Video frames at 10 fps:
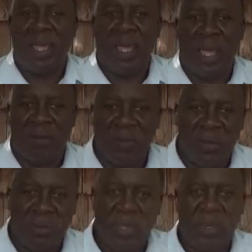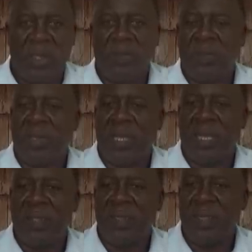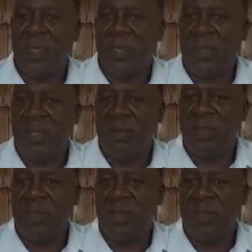after being hospitalized here on